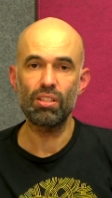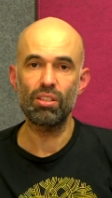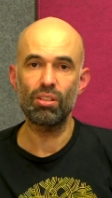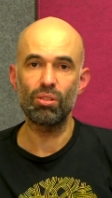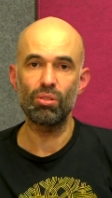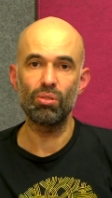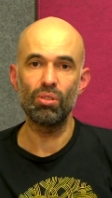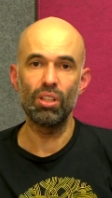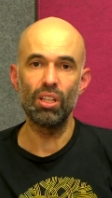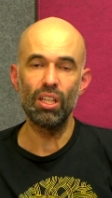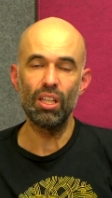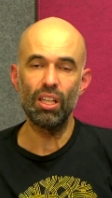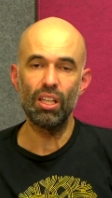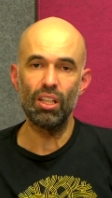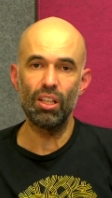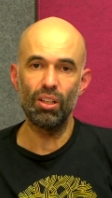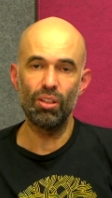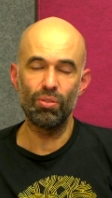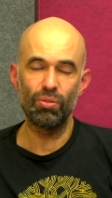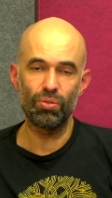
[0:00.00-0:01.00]
So
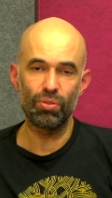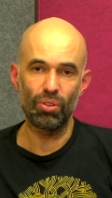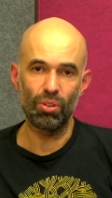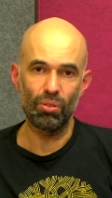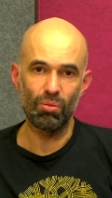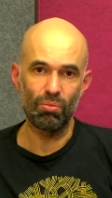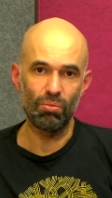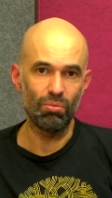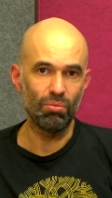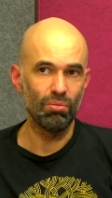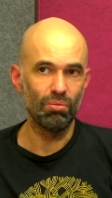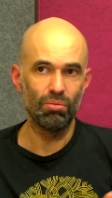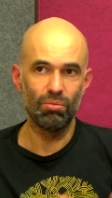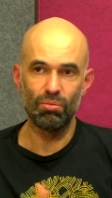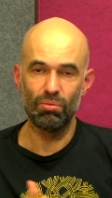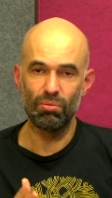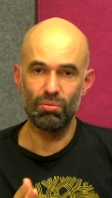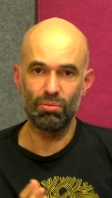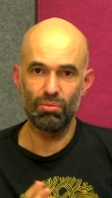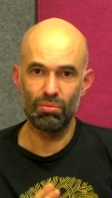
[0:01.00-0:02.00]
from
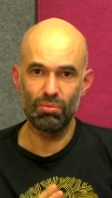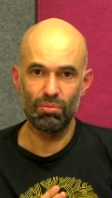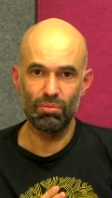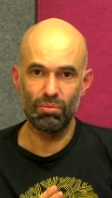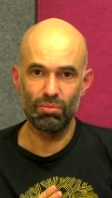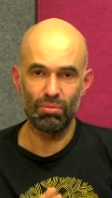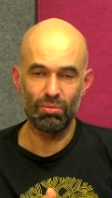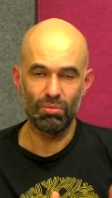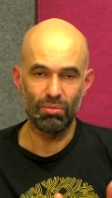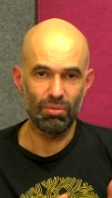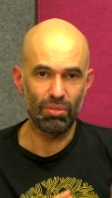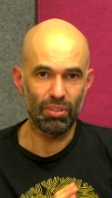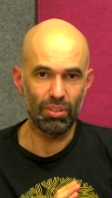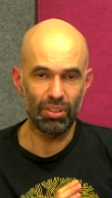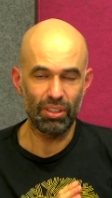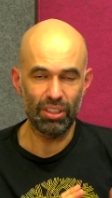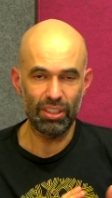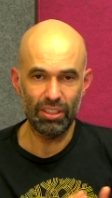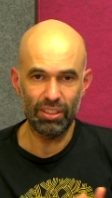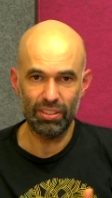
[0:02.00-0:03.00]

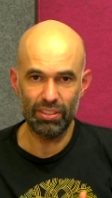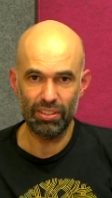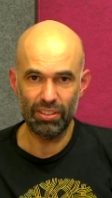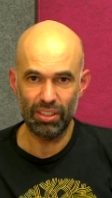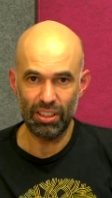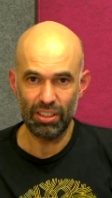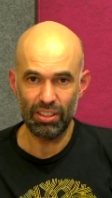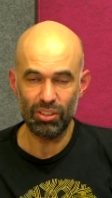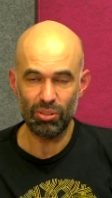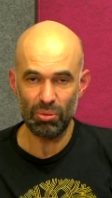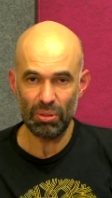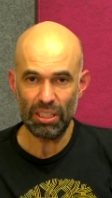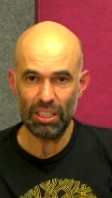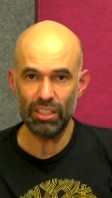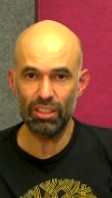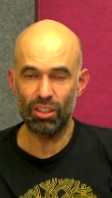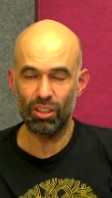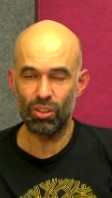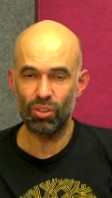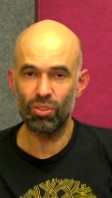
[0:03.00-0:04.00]
these this
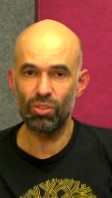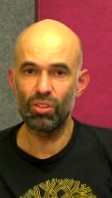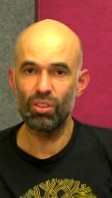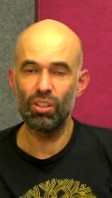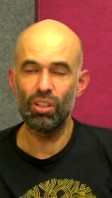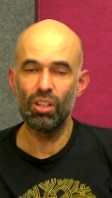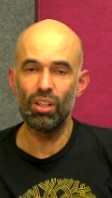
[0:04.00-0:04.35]
week on,